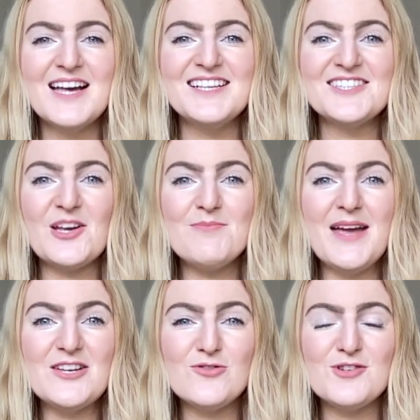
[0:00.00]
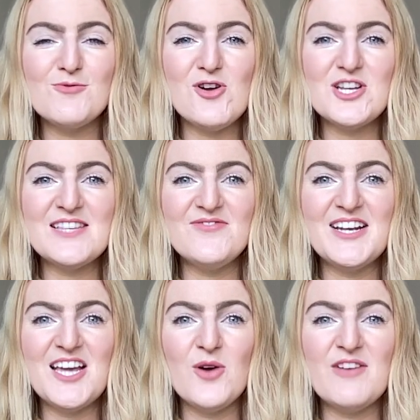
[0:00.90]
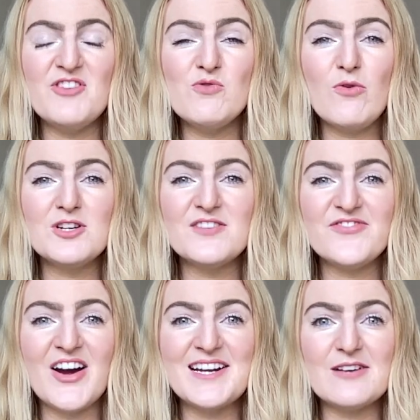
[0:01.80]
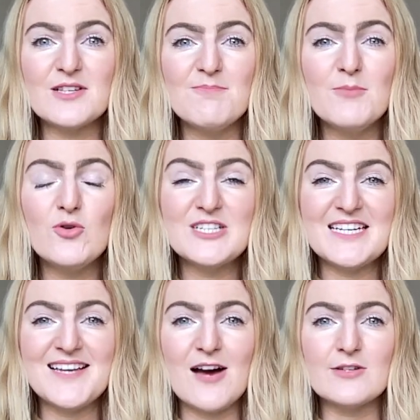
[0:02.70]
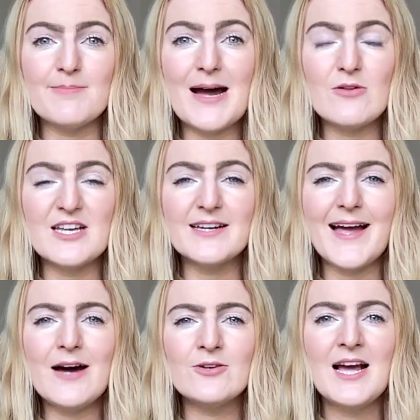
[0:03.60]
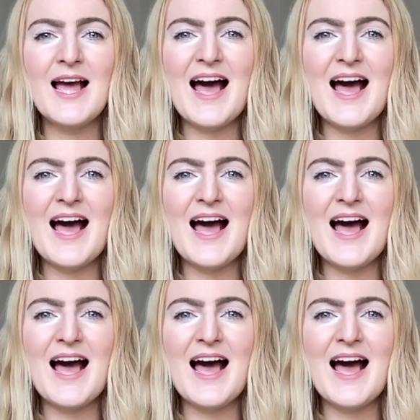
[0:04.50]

So make sure to watch this video if you want to find out some more details about the account,